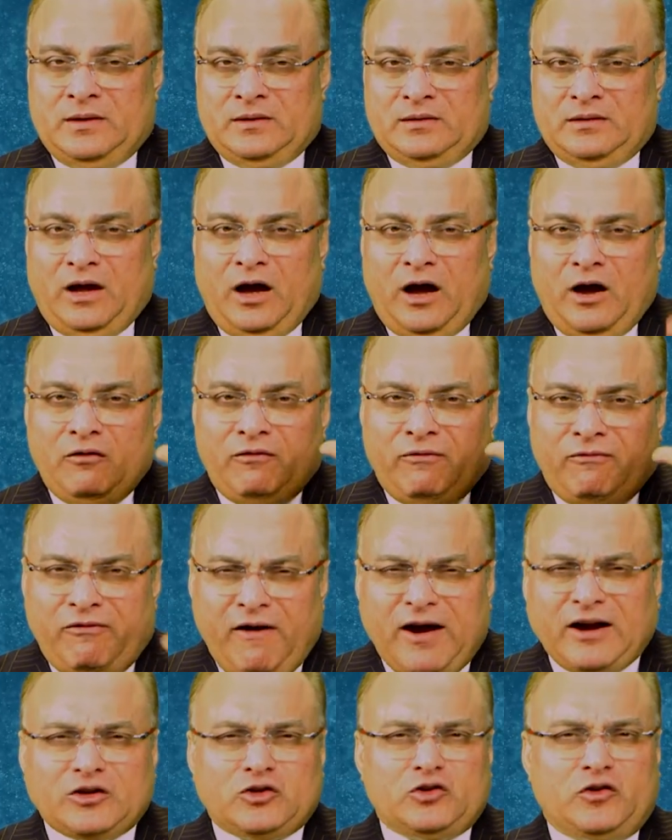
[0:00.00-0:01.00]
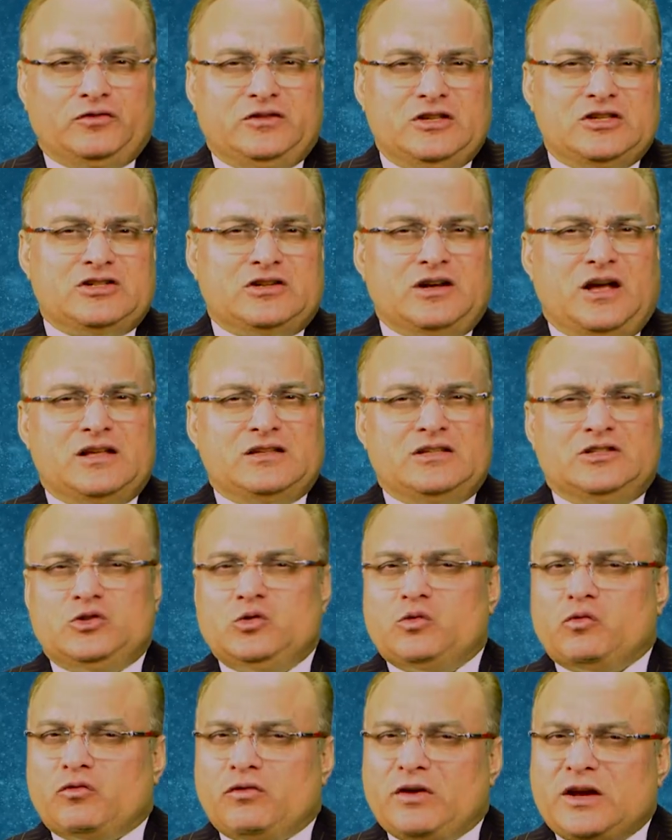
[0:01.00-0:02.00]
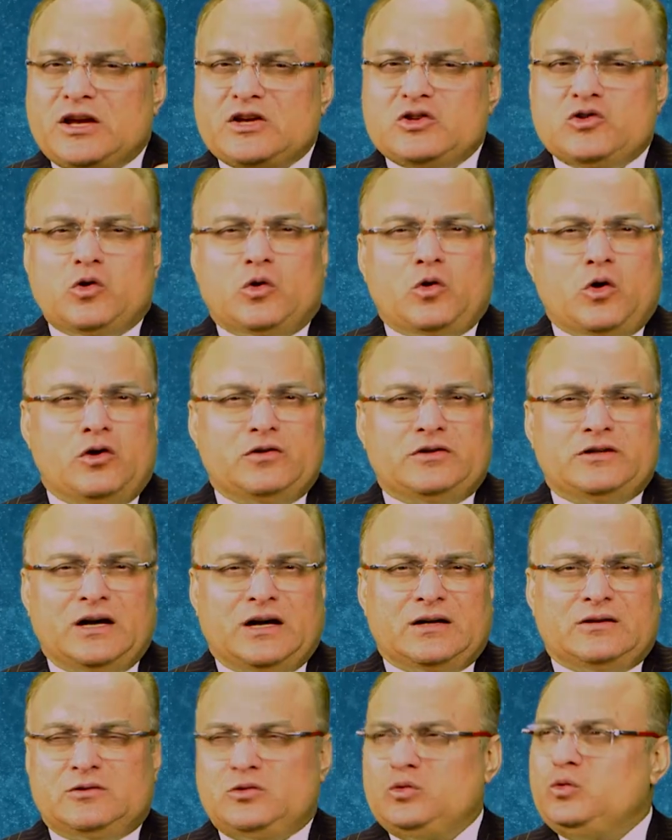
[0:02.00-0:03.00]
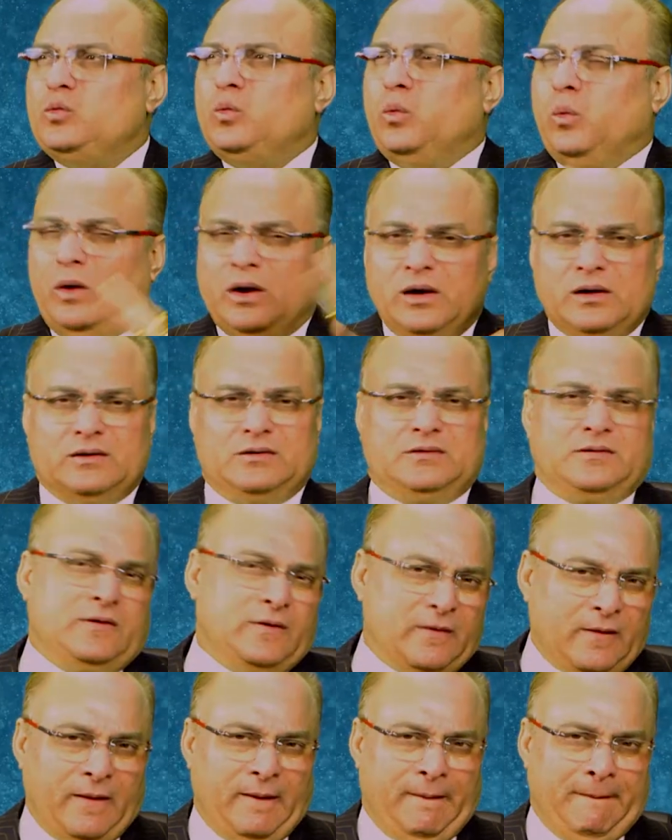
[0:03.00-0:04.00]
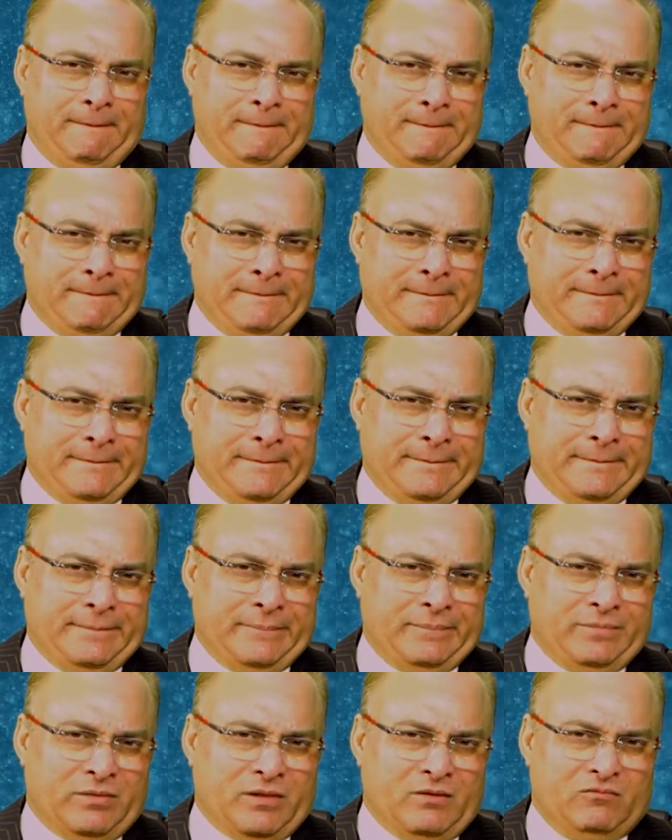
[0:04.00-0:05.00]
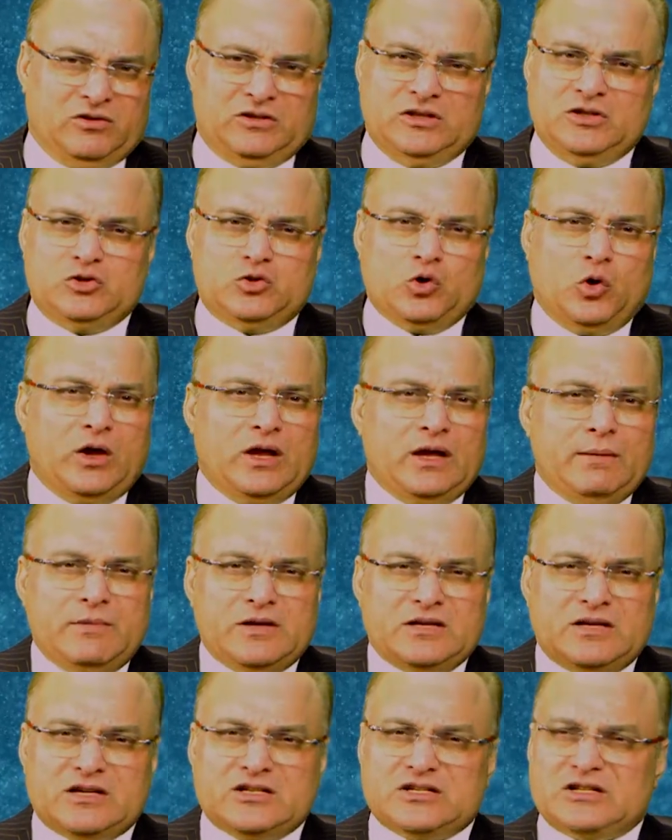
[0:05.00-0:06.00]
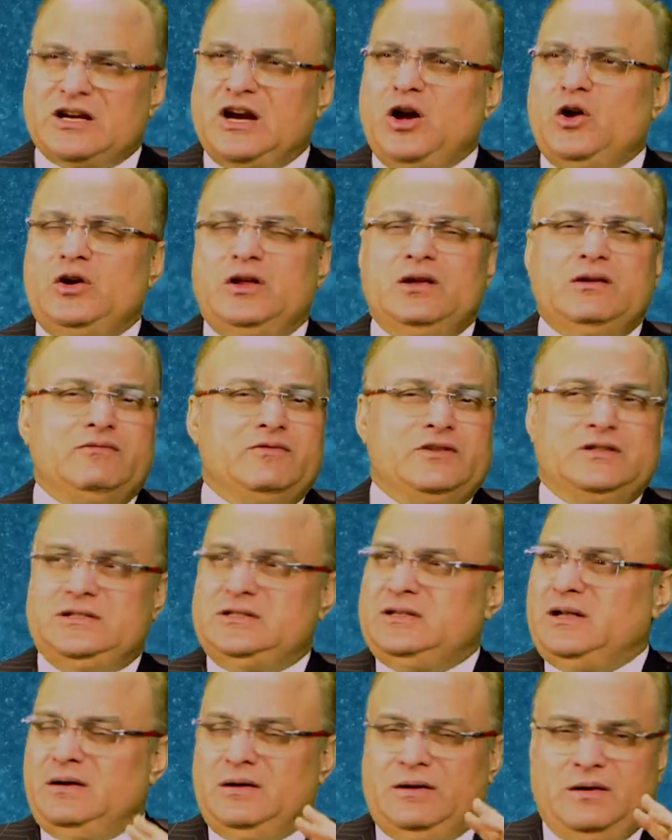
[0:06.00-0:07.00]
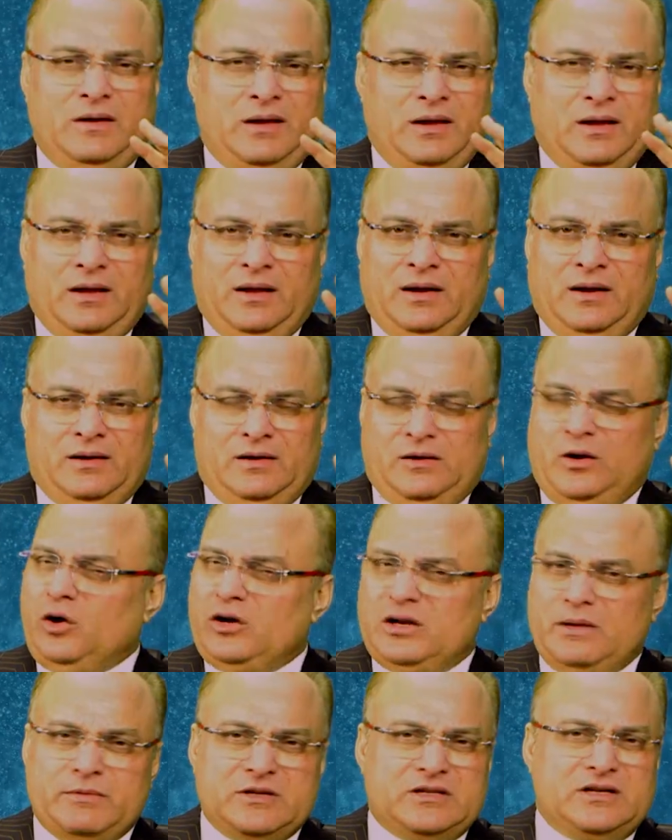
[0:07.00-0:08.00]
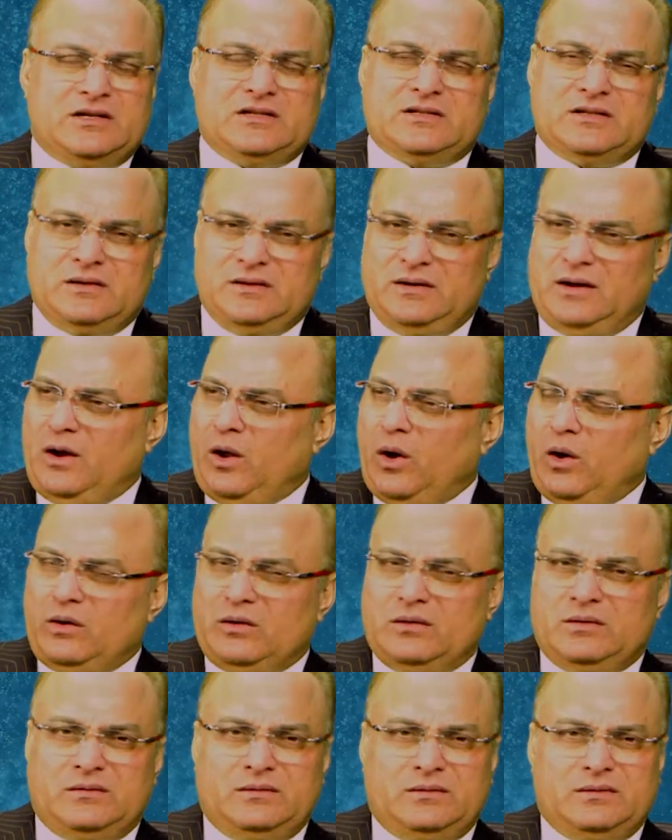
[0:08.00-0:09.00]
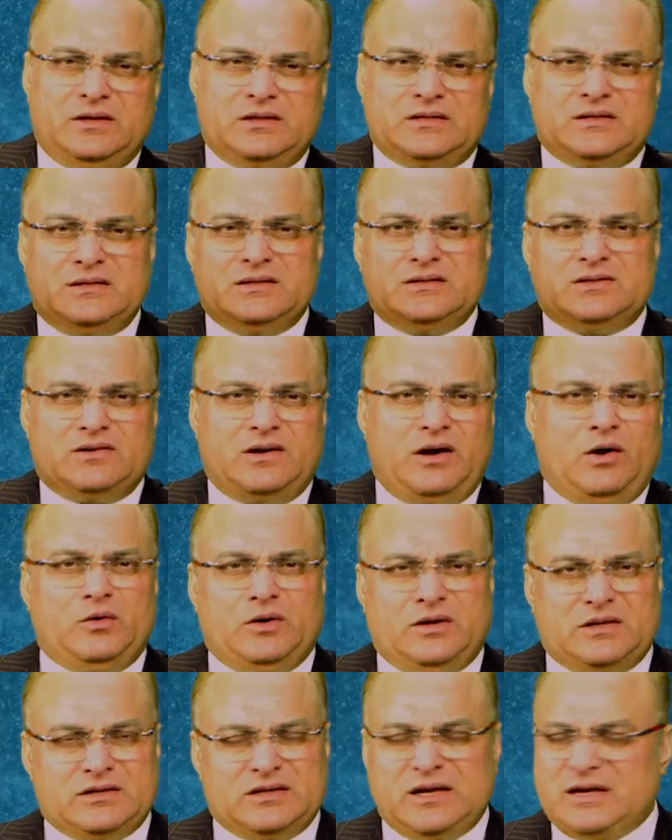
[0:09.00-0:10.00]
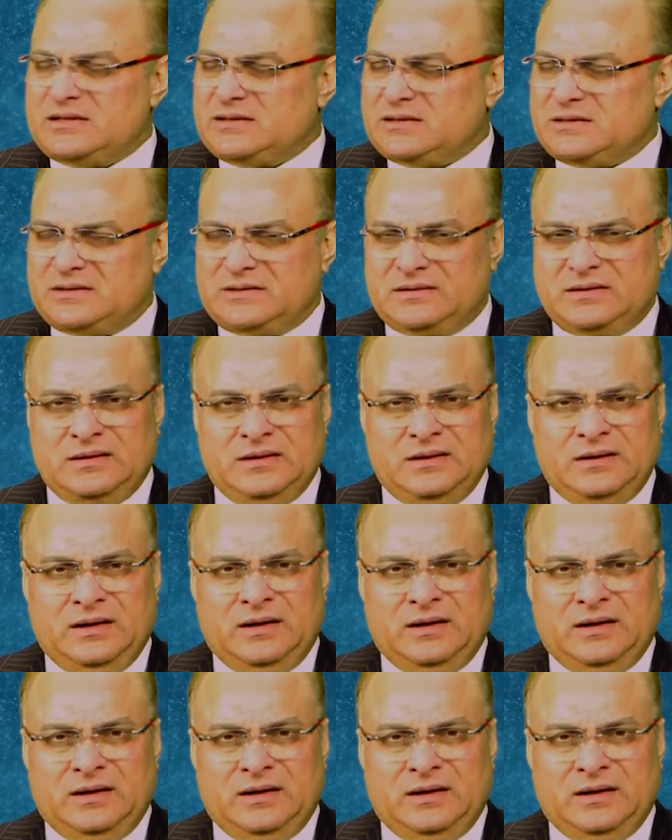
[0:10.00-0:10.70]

The effect of this transit to raise your contact through world. Within your immediate surrounding, with these not immediate, long distance surroundings, yes.